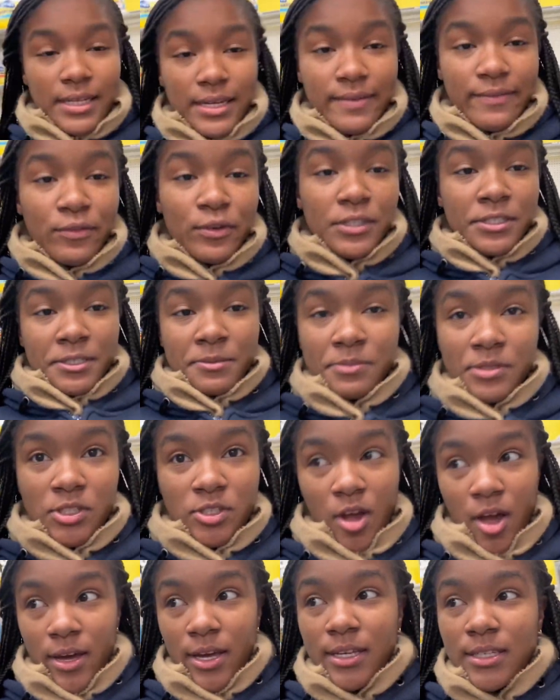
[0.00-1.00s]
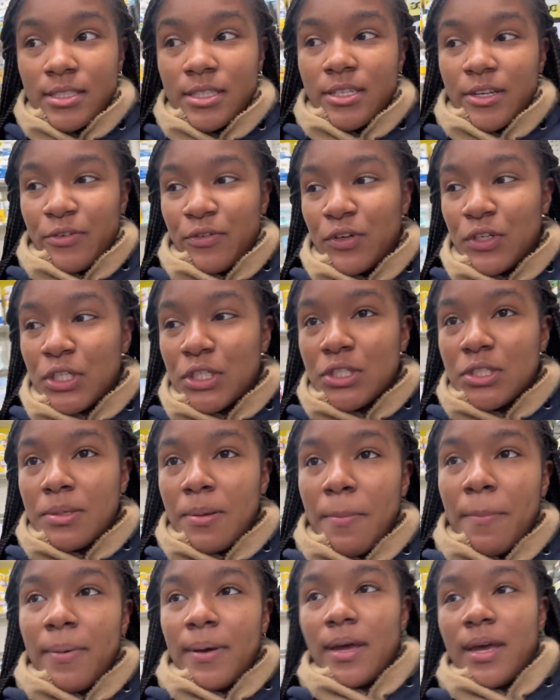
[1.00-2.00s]
for some stocking stuffers,
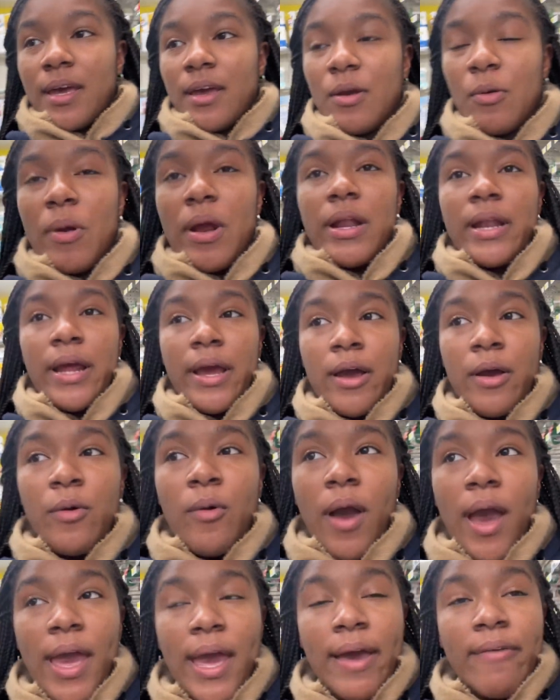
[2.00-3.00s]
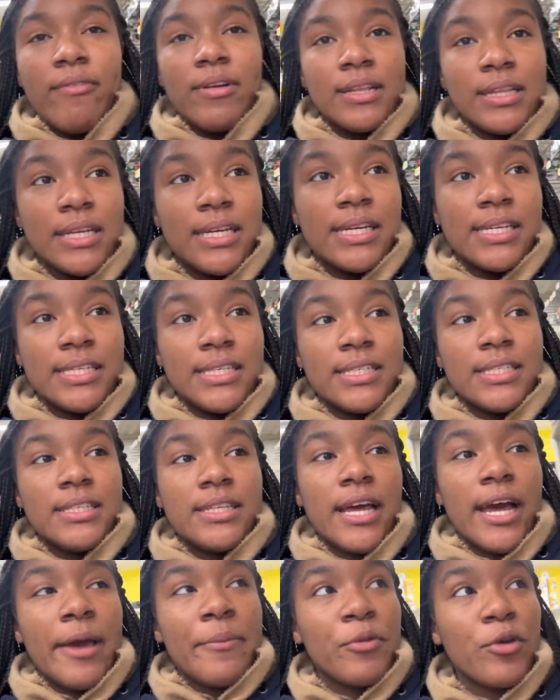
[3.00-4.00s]
but right now I have a list
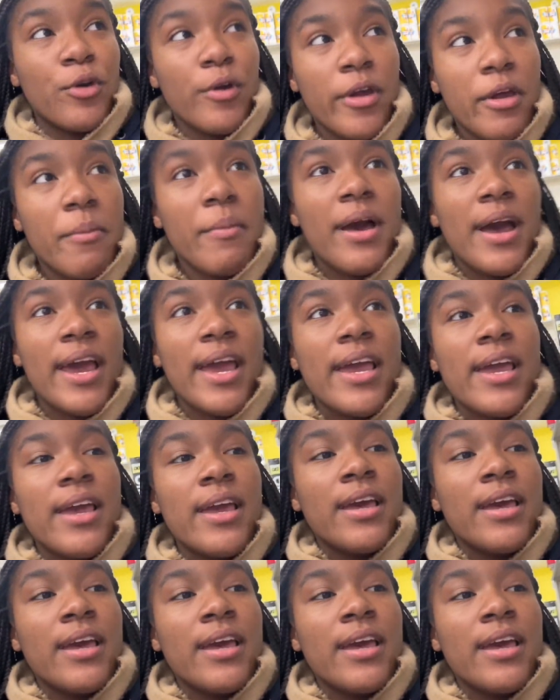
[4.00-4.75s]
that I'm going by